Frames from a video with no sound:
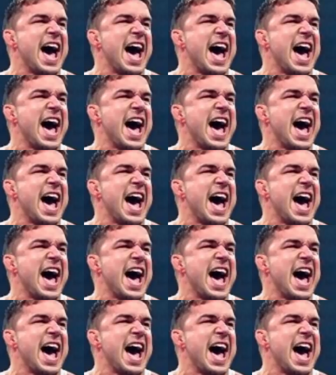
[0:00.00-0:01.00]

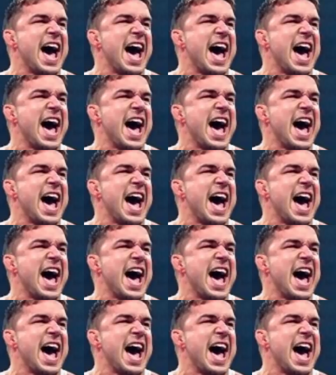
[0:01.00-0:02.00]

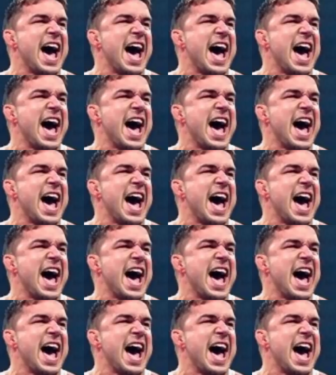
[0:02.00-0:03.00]

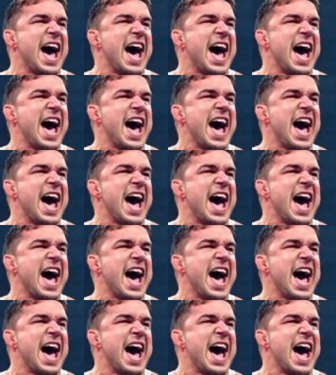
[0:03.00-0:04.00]

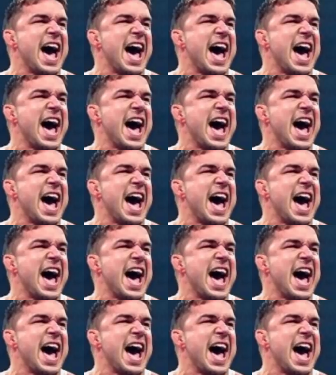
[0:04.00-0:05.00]

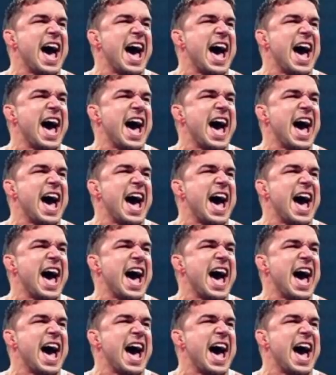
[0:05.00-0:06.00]
(no lip movement)